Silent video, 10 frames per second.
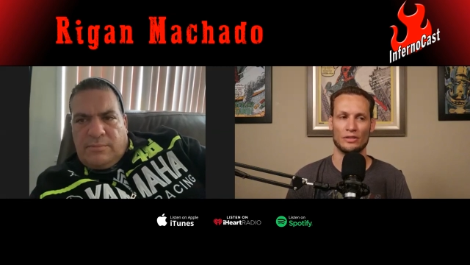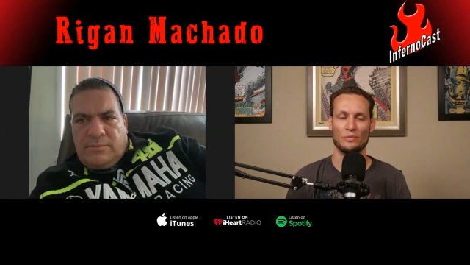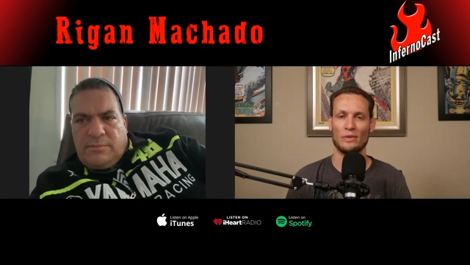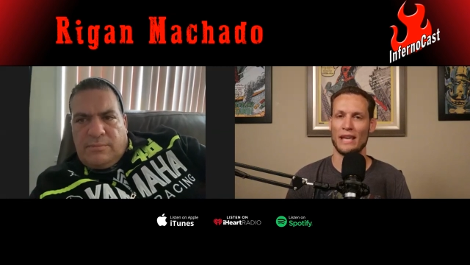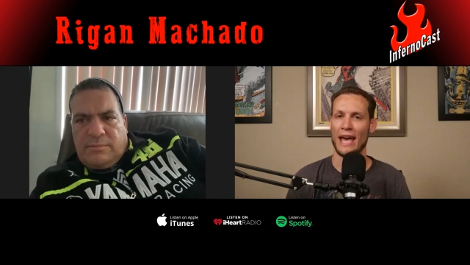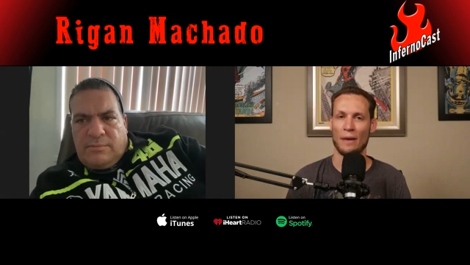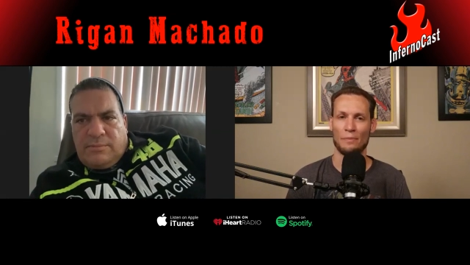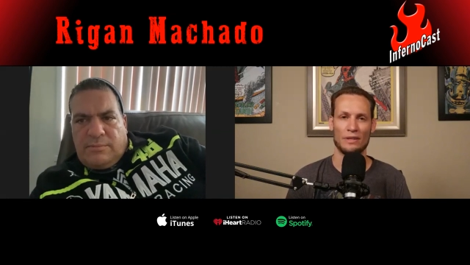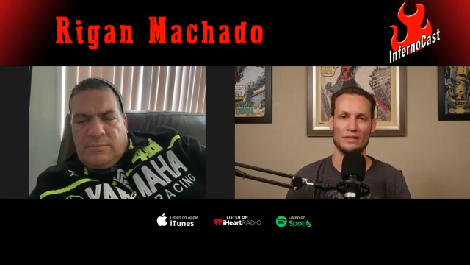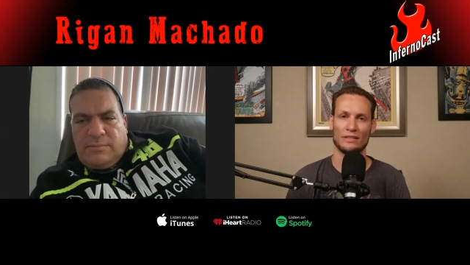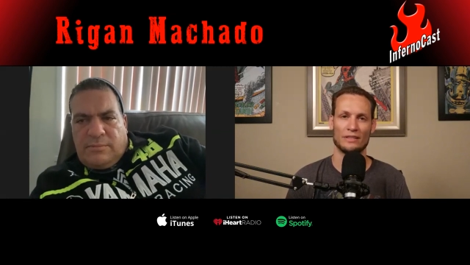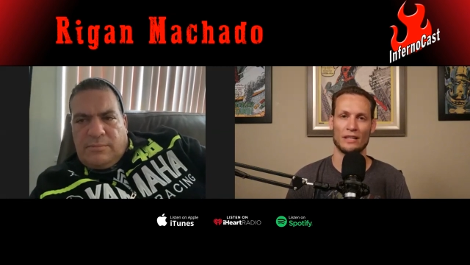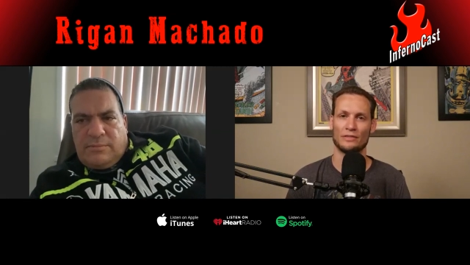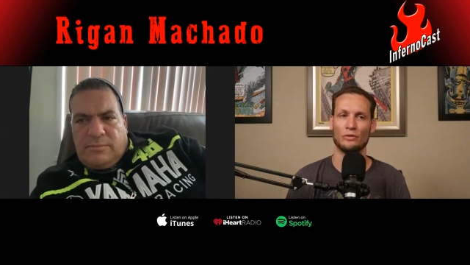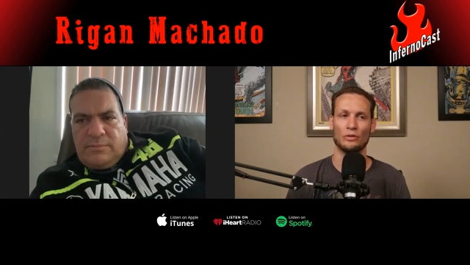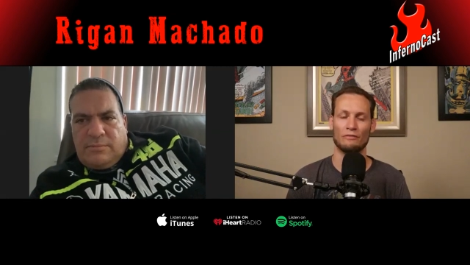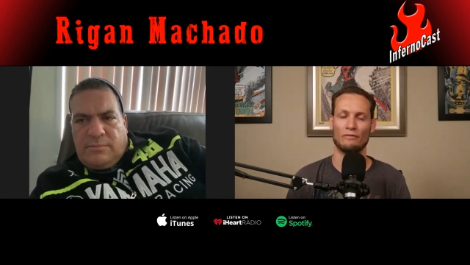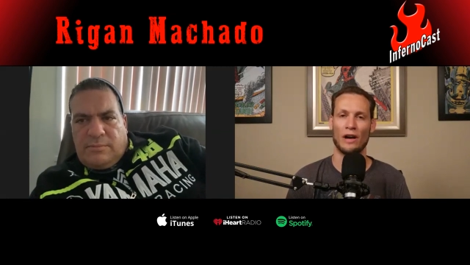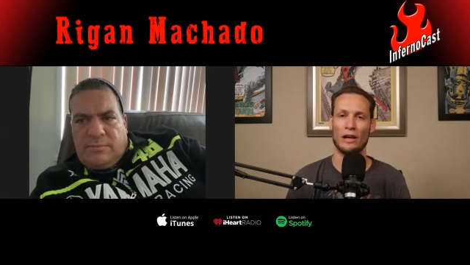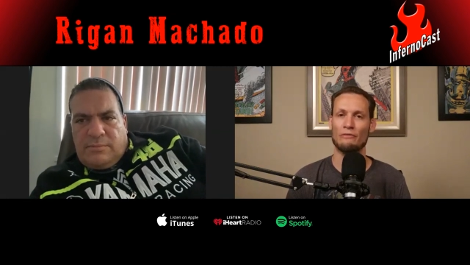Speaker 1: to be happy, successful, and
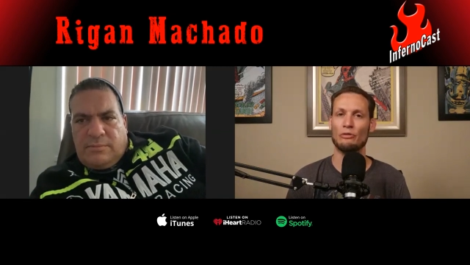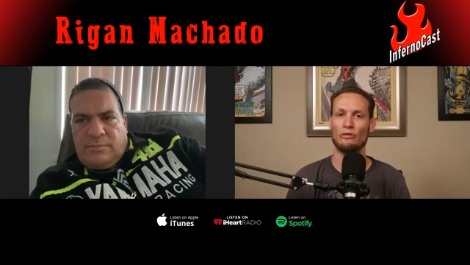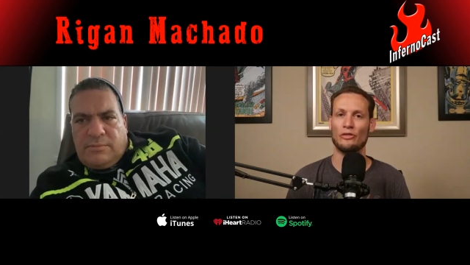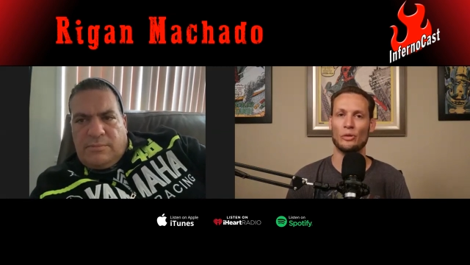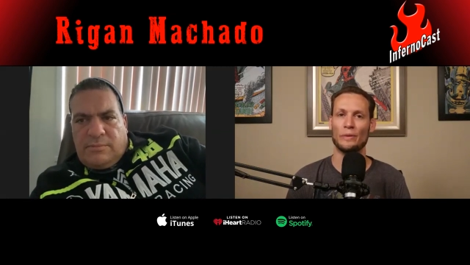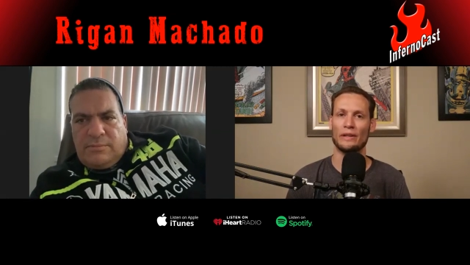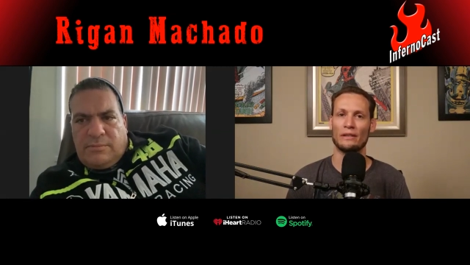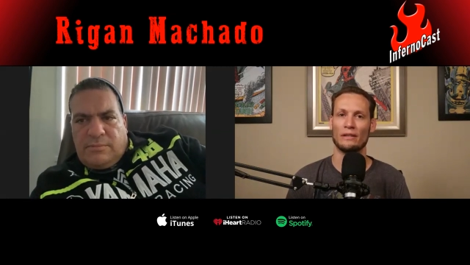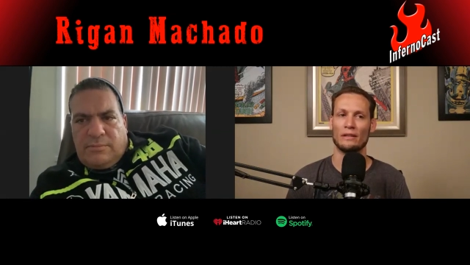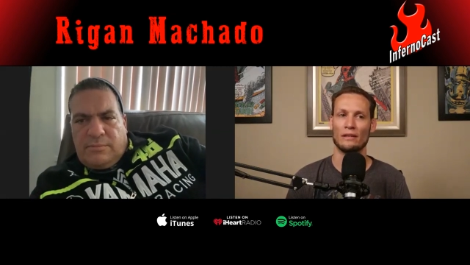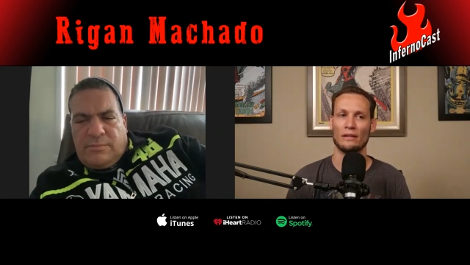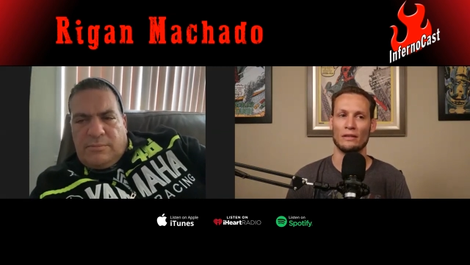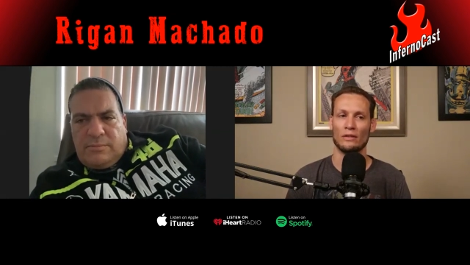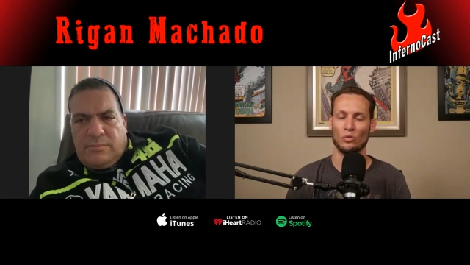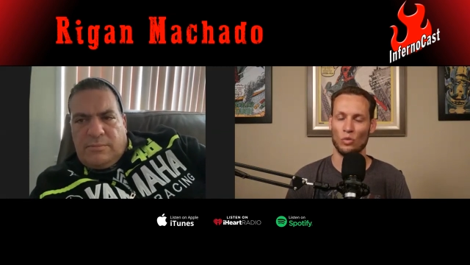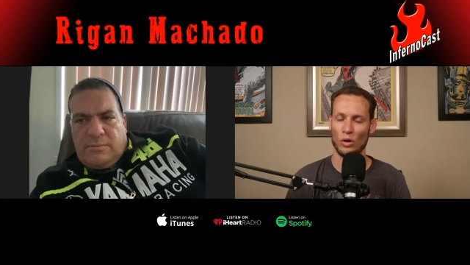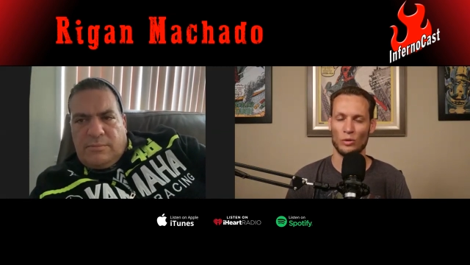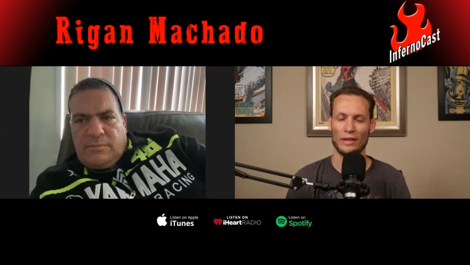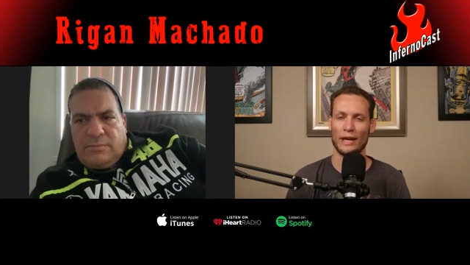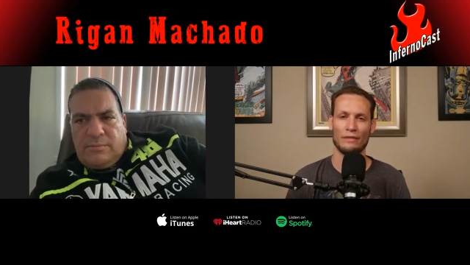find fulfillment, what
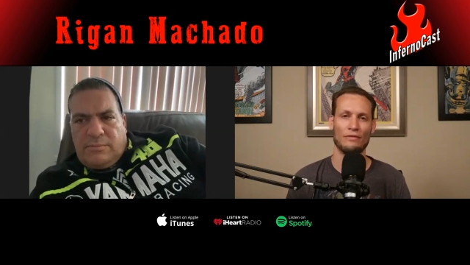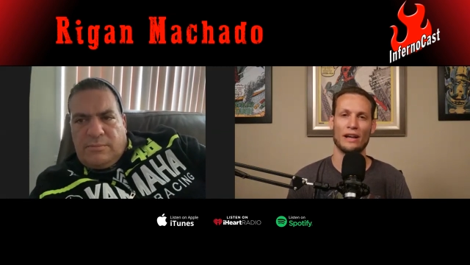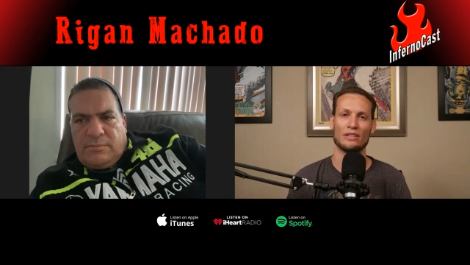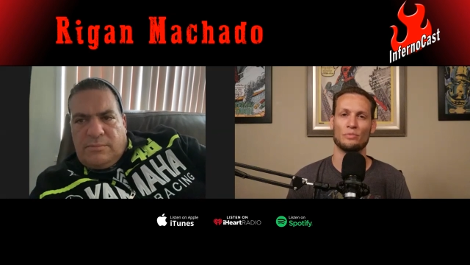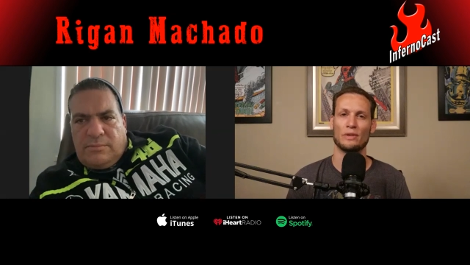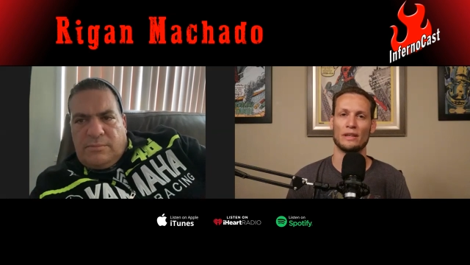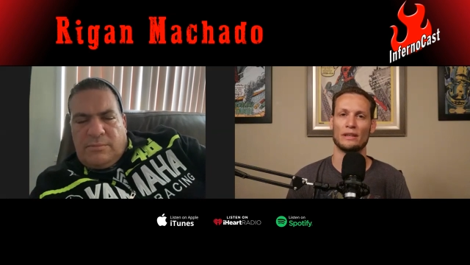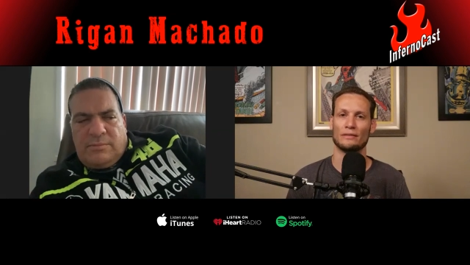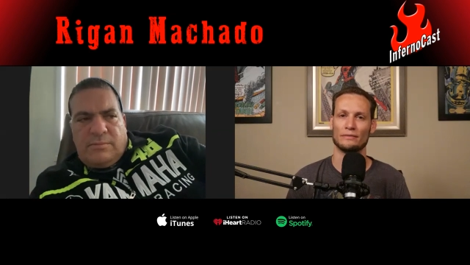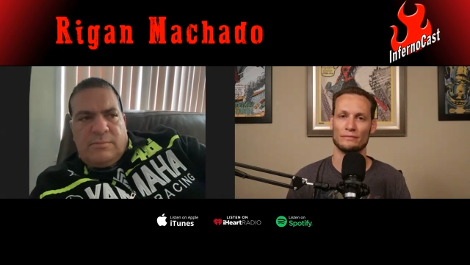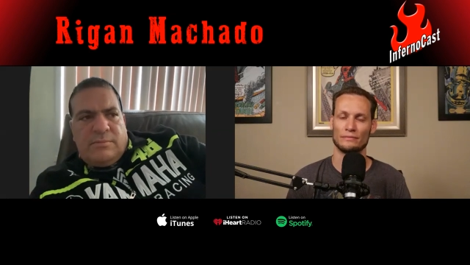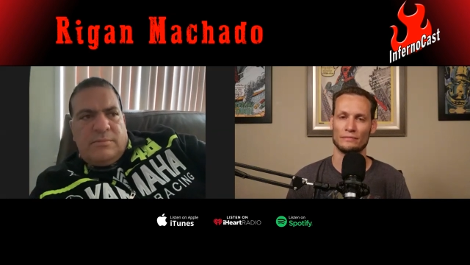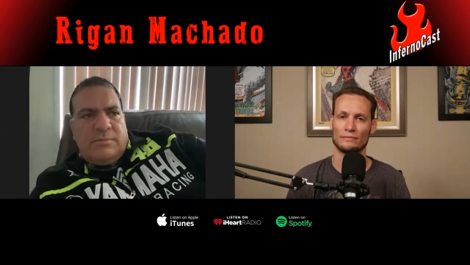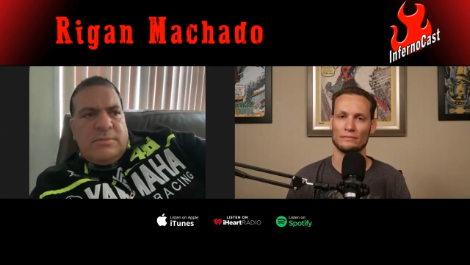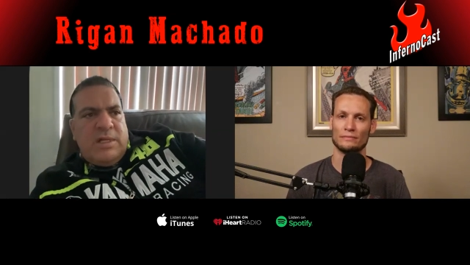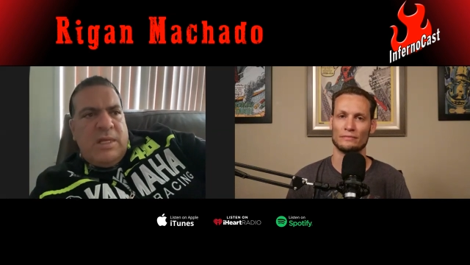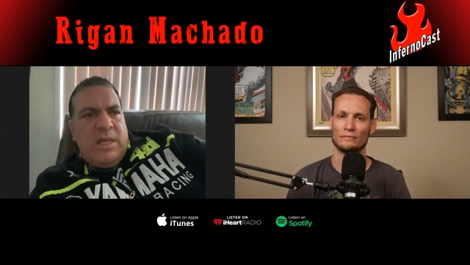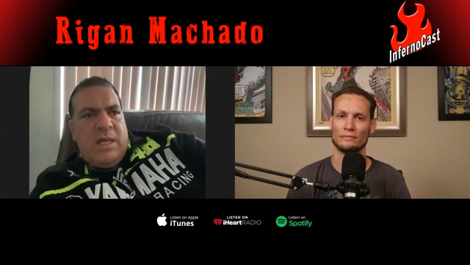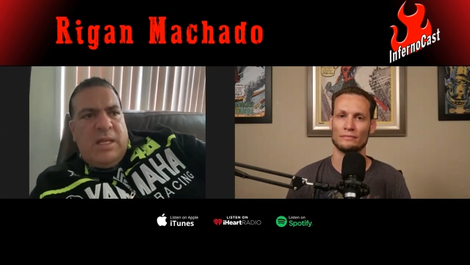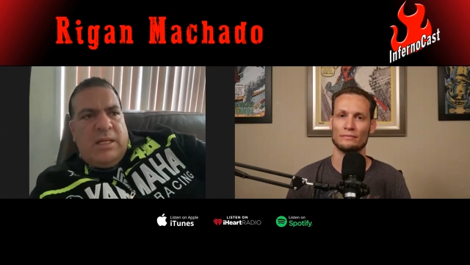would that advice be?
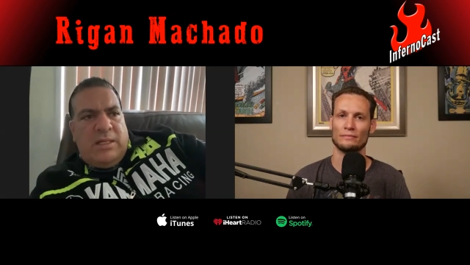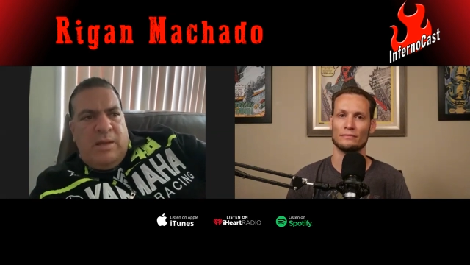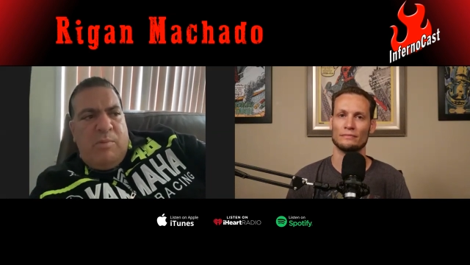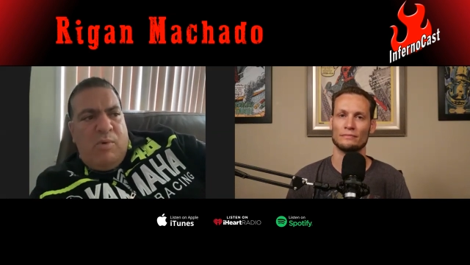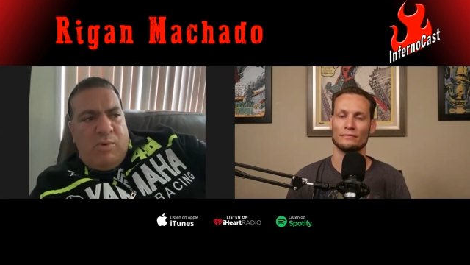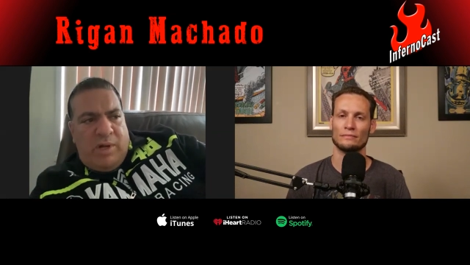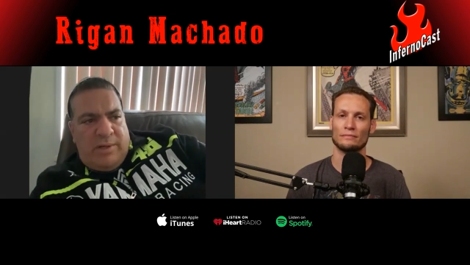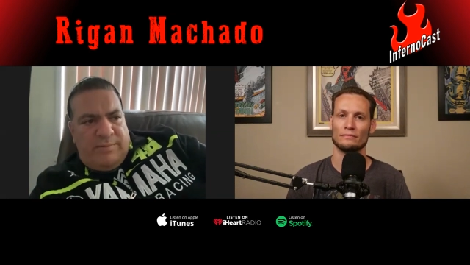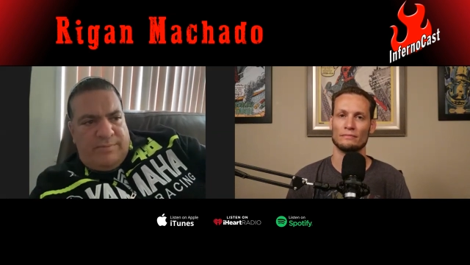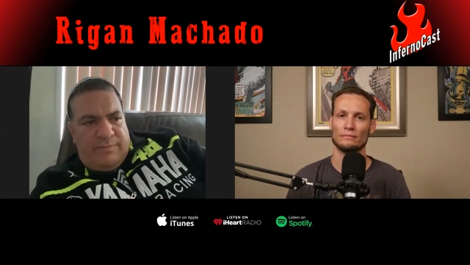
Speaker 2: Number one,